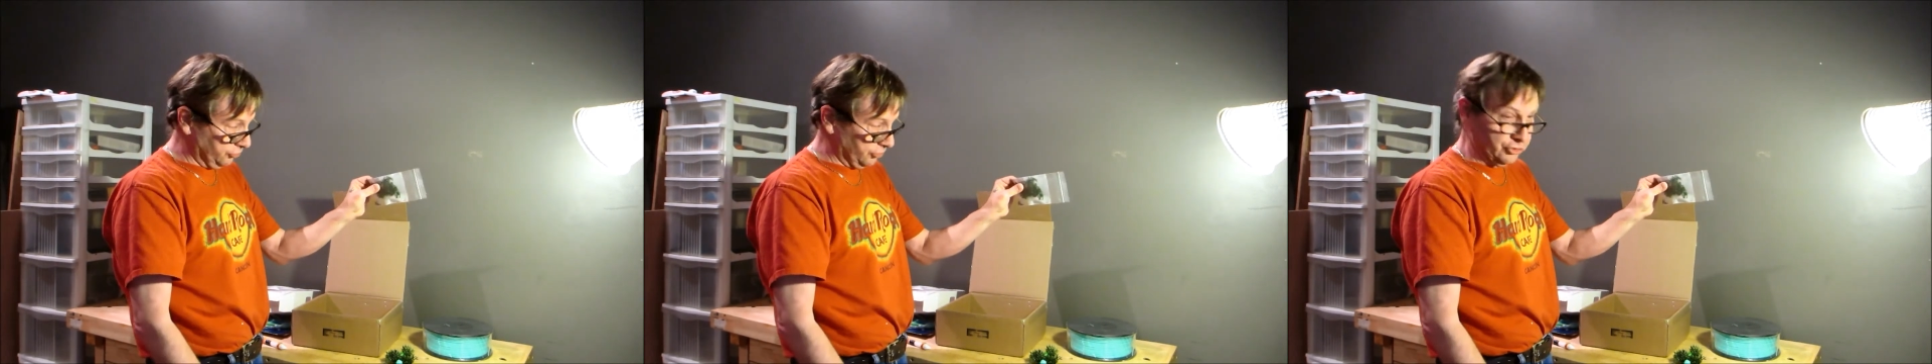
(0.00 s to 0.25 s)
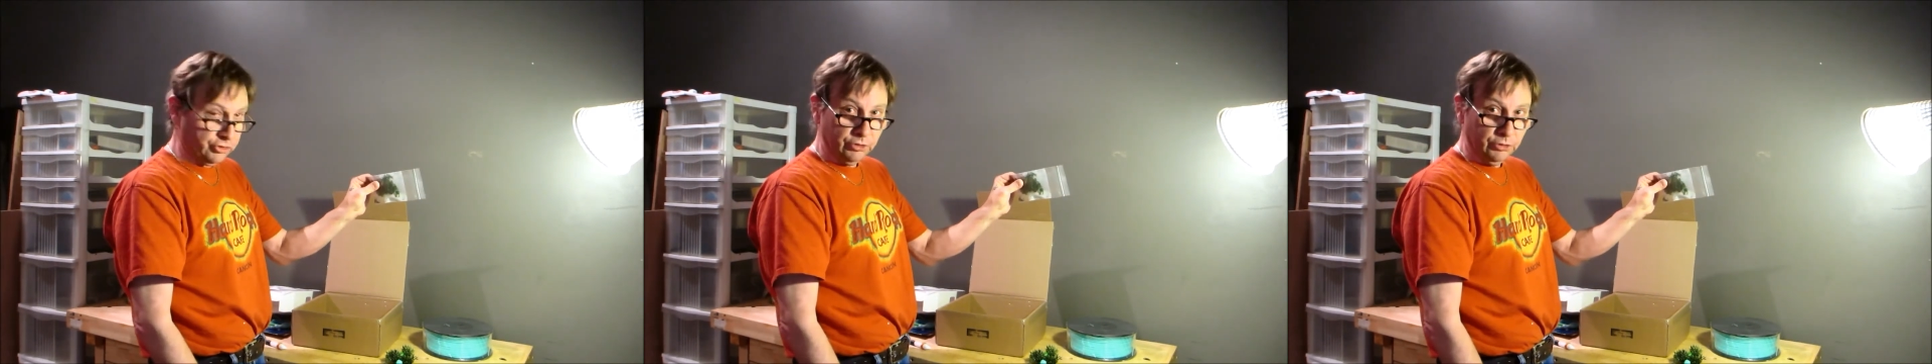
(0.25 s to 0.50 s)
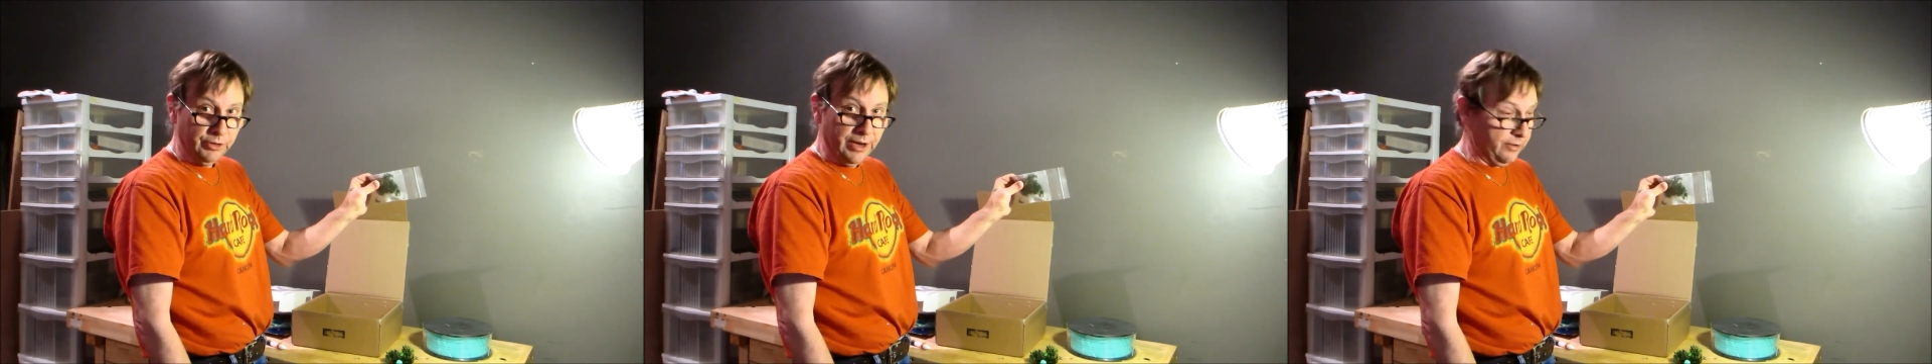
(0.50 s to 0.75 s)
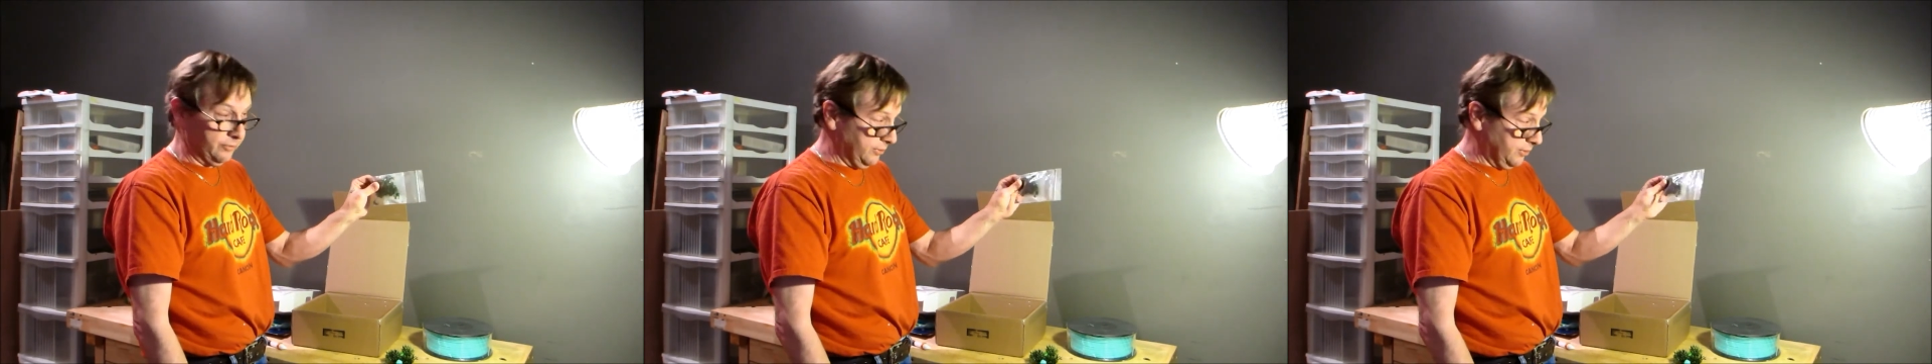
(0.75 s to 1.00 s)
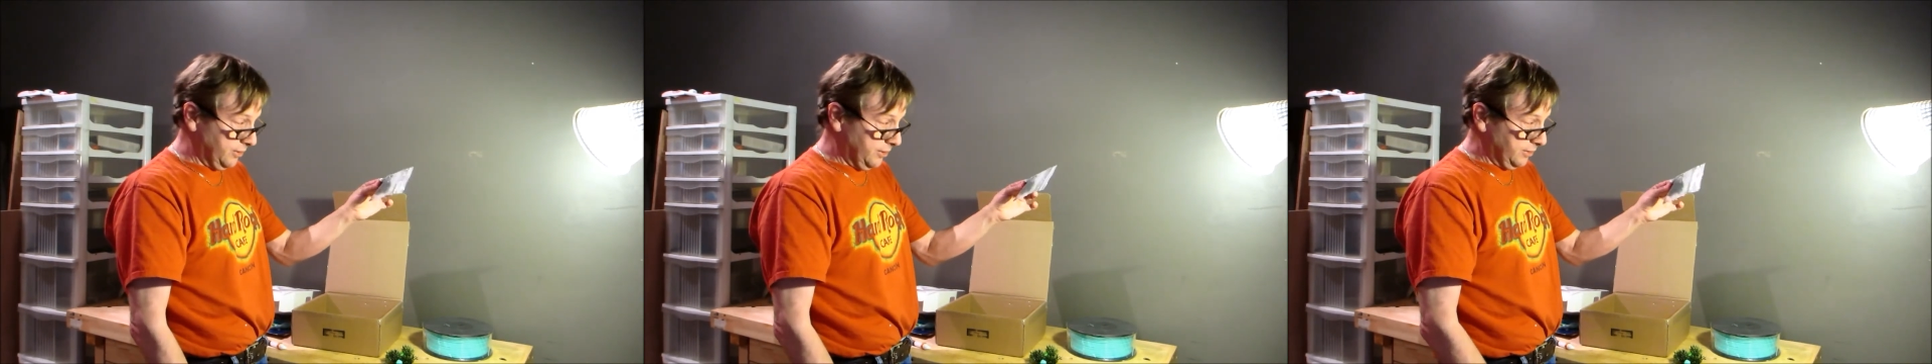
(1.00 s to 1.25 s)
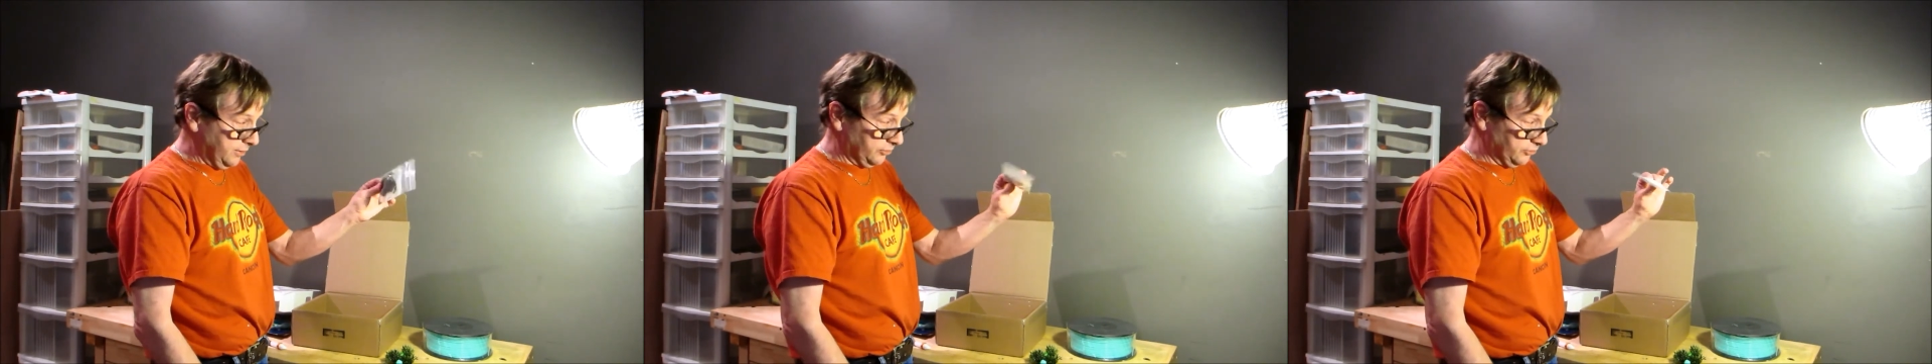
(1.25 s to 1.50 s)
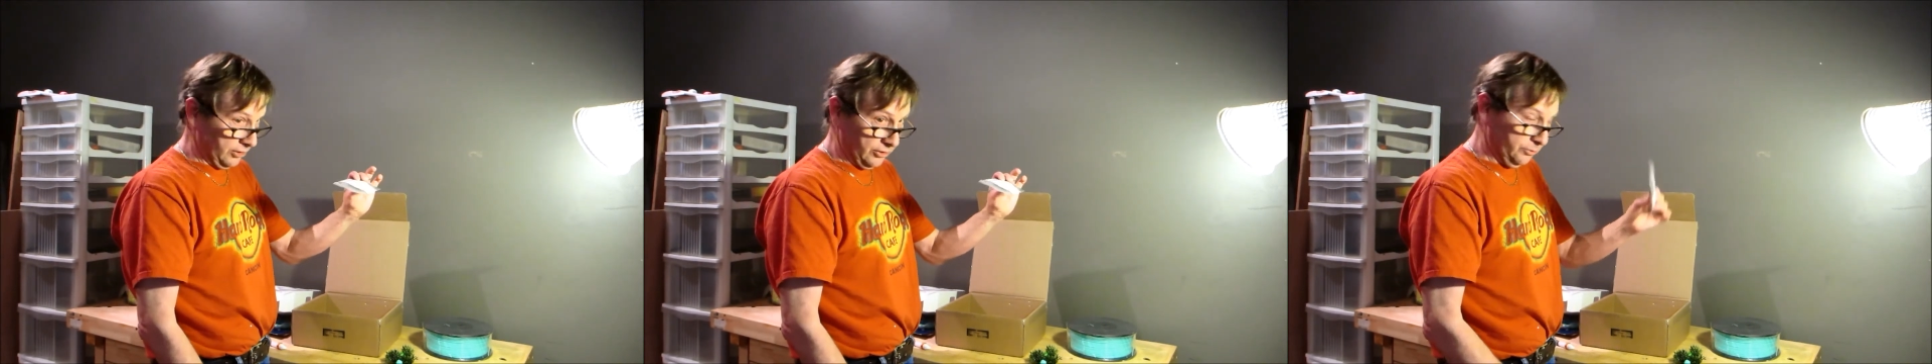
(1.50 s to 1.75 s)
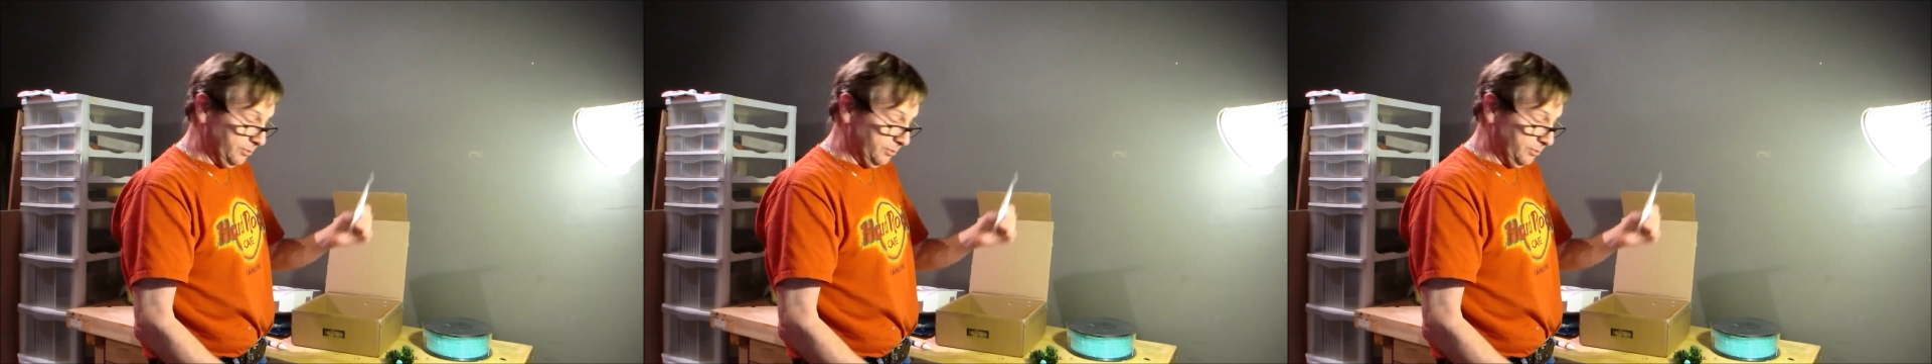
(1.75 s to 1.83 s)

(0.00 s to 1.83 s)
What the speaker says: that you glue down. It's in a little